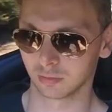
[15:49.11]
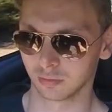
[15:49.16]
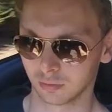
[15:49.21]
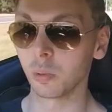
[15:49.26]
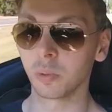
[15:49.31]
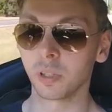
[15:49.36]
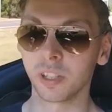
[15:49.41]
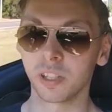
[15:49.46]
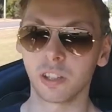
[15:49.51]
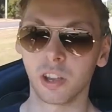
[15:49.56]

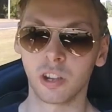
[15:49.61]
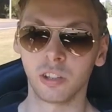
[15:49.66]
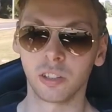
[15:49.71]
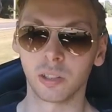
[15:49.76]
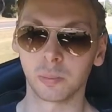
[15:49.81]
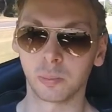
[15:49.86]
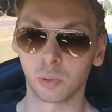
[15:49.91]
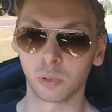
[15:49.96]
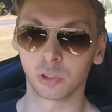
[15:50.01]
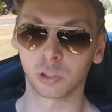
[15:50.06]
normally you
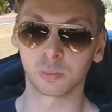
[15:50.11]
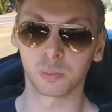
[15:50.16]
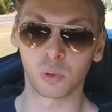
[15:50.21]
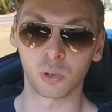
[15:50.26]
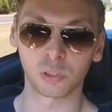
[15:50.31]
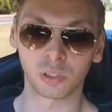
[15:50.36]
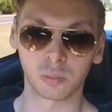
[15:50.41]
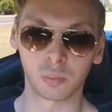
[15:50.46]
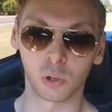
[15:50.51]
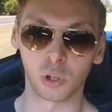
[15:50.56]
only put
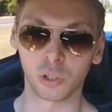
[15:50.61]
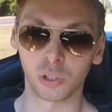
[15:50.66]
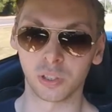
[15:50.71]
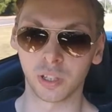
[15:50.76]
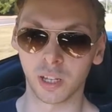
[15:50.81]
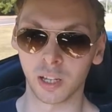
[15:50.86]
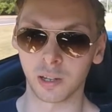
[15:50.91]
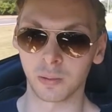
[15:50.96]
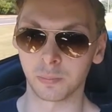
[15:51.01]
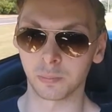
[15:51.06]
sports mode
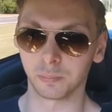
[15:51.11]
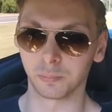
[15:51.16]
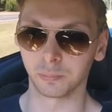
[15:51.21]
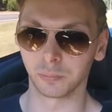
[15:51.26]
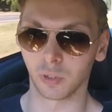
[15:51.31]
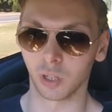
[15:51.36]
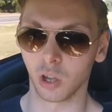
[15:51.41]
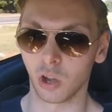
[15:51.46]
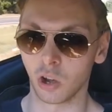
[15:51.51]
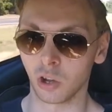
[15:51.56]
on
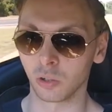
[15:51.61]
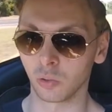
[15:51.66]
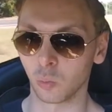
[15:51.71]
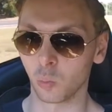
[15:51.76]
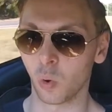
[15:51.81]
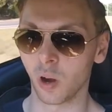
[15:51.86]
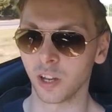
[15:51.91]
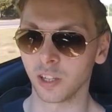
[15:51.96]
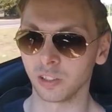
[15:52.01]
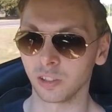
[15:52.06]

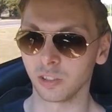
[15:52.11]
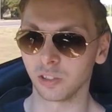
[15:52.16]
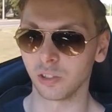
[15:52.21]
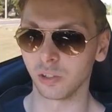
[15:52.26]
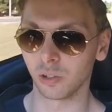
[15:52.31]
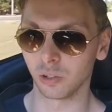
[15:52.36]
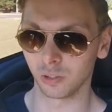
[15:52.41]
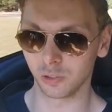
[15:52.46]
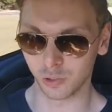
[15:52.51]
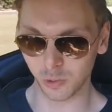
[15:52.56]
when
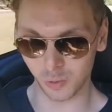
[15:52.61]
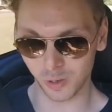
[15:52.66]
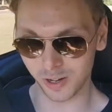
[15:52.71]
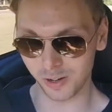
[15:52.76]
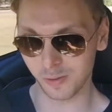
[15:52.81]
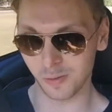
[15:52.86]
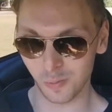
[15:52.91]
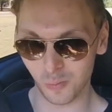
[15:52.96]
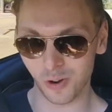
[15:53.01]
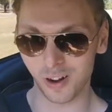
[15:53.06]
you're doing
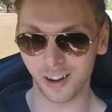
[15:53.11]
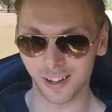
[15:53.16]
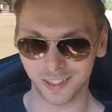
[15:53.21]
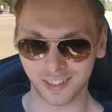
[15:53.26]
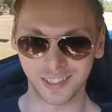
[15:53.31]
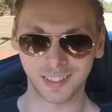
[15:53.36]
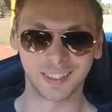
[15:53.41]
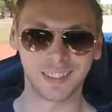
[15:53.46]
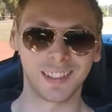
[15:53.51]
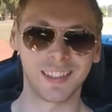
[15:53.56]
what I
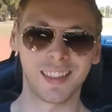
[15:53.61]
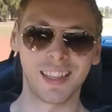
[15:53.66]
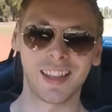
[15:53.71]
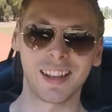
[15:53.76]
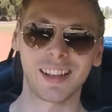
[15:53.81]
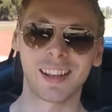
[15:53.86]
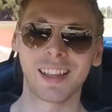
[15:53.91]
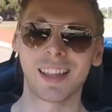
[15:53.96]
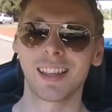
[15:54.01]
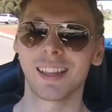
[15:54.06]
just did
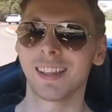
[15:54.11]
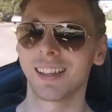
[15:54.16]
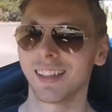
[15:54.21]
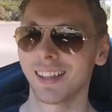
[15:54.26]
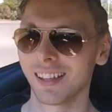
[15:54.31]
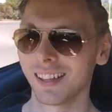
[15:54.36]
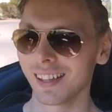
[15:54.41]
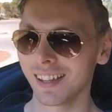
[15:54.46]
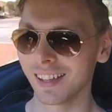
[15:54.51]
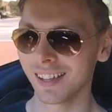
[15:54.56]
then,
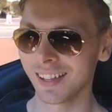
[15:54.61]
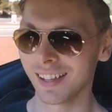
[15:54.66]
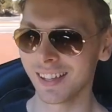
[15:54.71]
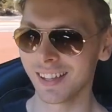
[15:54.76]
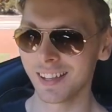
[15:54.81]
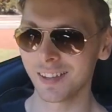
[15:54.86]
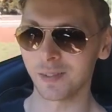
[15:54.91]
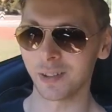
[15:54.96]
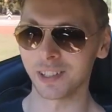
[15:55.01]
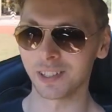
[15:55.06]

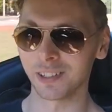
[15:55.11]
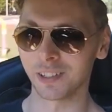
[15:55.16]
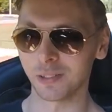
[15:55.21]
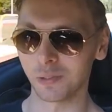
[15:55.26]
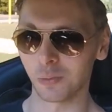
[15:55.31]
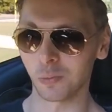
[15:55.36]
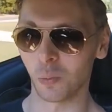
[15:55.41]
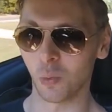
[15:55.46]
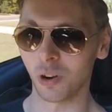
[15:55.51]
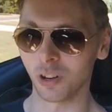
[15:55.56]
where you
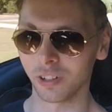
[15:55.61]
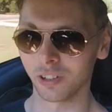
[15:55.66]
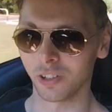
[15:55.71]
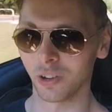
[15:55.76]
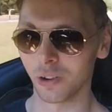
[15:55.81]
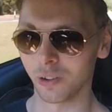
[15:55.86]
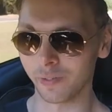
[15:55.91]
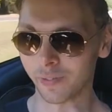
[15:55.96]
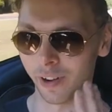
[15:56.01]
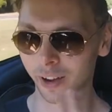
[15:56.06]
want to
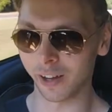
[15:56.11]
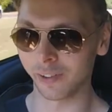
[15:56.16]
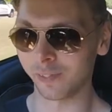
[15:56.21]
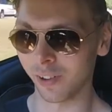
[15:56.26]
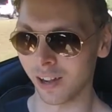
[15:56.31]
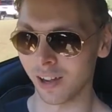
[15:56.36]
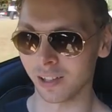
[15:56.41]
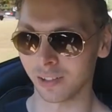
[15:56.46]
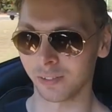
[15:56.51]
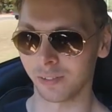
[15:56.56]
go very
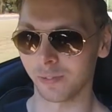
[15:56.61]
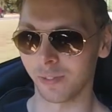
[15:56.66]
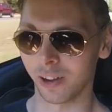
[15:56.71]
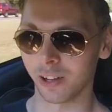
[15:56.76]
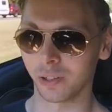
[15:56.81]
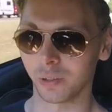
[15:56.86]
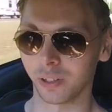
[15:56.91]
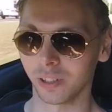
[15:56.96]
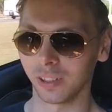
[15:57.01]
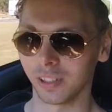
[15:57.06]
fast and
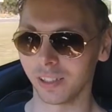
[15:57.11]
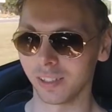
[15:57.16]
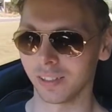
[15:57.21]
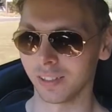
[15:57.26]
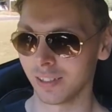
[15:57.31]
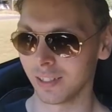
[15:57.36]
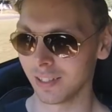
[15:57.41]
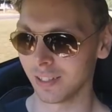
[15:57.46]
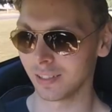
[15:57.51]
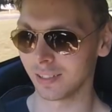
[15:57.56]
very quickly.
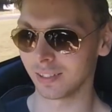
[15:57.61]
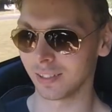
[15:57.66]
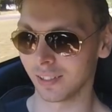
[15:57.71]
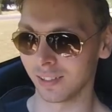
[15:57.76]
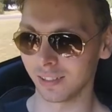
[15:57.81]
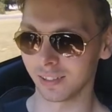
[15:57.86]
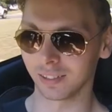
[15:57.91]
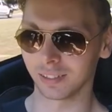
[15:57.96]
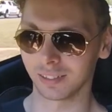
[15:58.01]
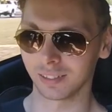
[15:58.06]
So,
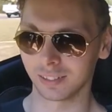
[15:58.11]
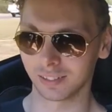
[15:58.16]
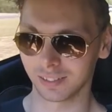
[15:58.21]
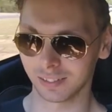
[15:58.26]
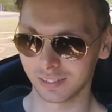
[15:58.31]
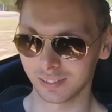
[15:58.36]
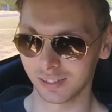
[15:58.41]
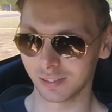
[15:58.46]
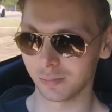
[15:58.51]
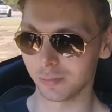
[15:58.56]

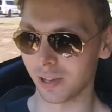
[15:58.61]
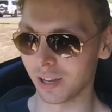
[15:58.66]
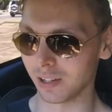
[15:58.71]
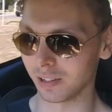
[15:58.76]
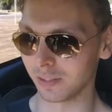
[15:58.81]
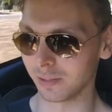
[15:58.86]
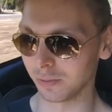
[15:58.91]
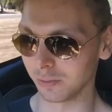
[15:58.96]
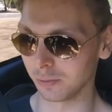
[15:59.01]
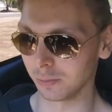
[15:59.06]
but
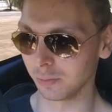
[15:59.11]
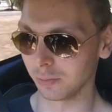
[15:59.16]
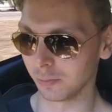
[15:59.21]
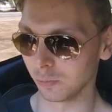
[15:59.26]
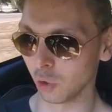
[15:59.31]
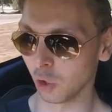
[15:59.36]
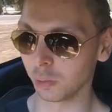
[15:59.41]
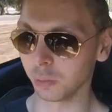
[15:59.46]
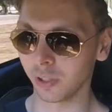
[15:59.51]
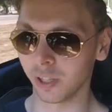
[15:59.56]

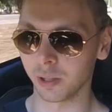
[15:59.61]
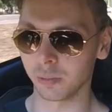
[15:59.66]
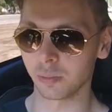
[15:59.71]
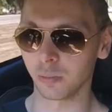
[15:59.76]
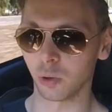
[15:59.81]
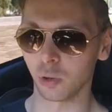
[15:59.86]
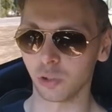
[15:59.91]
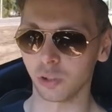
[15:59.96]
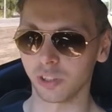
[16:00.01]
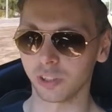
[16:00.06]
normally I'm
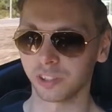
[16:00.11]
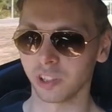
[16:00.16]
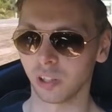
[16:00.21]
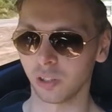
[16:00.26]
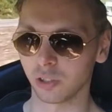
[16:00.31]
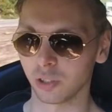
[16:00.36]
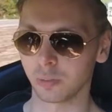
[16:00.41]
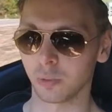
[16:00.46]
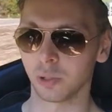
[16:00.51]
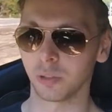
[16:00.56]
on
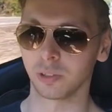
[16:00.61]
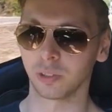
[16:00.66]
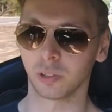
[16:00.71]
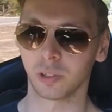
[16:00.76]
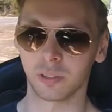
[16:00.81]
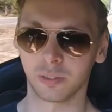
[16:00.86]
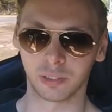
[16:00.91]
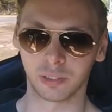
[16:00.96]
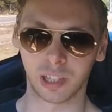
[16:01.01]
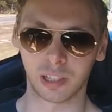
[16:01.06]
intelligent mode, so
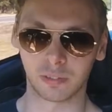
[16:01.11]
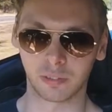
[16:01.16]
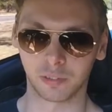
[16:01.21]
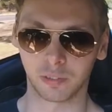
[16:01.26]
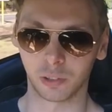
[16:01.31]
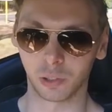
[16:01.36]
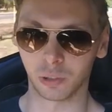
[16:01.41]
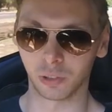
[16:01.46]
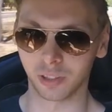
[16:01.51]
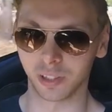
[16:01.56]
safety
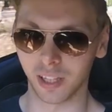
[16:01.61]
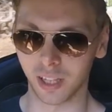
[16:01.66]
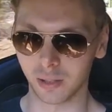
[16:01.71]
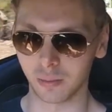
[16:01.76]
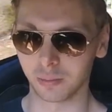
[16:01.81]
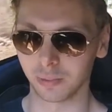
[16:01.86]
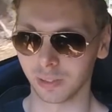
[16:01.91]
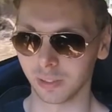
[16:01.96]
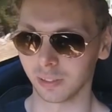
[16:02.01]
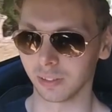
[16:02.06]
fuel on
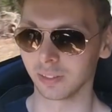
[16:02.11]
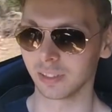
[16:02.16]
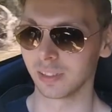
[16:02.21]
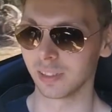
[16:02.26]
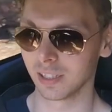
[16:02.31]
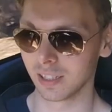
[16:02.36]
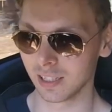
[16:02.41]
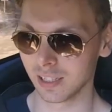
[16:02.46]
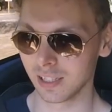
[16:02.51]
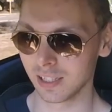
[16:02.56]
that. So,
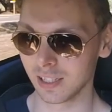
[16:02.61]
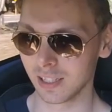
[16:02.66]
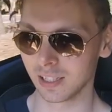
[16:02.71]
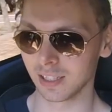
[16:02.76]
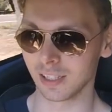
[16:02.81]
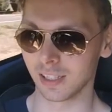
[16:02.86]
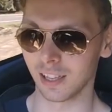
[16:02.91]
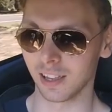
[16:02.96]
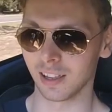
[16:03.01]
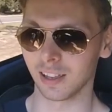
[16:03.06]

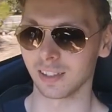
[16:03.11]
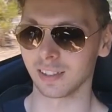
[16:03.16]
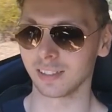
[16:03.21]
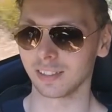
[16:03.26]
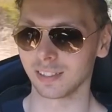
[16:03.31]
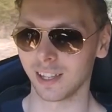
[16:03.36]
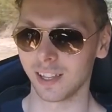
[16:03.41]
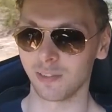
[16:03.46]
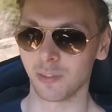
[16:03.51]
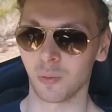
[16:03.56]

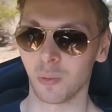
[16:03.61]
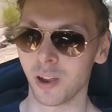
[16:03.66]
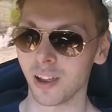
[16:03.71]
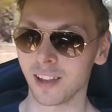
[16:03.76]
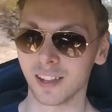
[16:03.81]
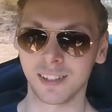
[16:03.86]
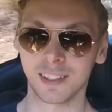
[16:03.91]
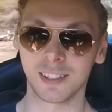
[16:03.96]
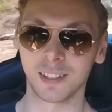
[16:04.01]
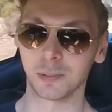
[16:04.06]
yeah. So either way,
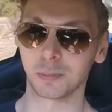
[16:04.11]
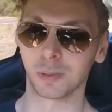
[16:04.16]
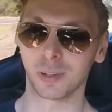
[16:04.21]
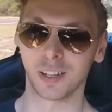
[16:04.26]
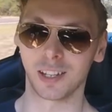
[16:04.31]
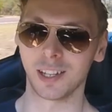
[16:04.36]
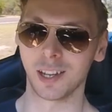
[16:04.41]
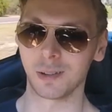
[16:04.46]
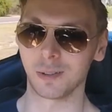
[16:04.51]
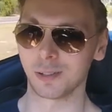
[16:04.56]
it is
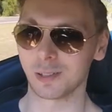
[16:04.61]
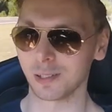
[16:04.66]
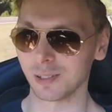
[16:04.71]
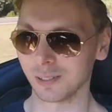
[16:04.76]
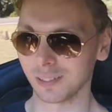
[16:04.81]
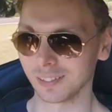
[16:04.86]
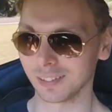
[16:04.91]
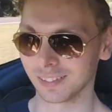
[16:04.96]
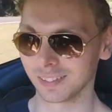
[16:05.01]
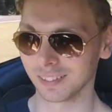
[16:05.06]
pretty damn cool.
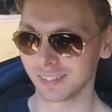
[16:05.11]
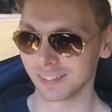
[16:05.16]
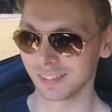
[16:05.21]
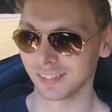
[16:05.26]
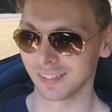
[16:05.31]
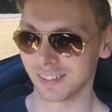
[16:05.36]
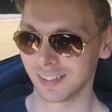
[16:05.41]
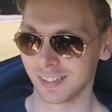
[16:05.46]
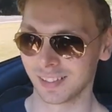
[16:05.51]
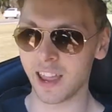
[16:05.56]

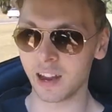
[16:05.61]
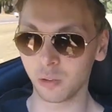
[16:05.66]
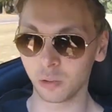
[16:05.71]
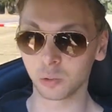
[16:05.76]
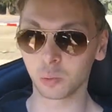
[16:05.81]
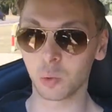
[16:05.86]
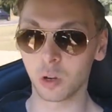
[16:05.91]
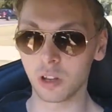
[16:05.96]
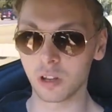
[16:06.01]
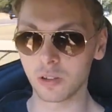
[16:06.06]

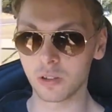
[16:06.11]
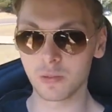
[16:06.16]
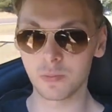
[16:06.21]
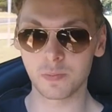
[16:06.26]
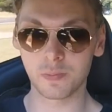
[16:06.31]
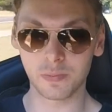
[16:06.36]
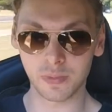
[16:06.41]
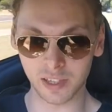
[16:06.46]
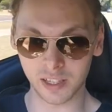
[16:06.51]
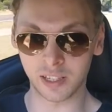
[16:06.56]
Handles well.
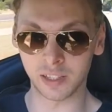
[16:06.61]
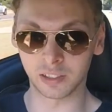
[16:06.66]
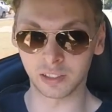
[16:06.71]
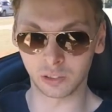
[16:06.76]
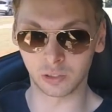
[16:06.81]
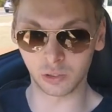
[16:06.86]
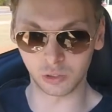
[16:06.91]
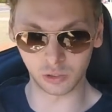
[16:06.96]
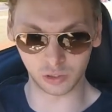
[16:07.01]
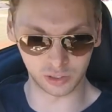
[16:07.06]

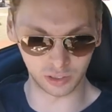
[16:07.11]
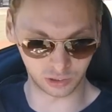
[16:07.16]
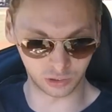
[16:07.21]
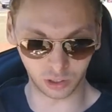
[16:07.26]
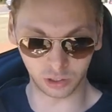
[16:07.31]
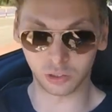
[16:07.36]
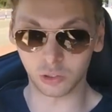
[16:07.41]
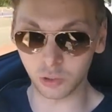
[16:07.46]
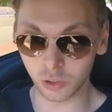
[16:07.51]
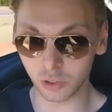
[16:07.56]
It's
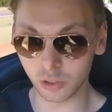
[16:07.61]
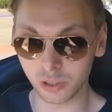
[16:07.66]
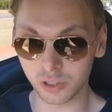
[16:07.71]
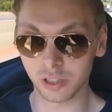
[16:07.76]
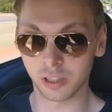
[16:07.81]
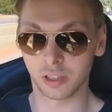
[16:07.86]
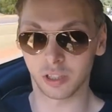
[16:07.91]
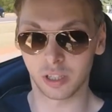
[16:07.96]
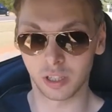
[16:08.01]
got good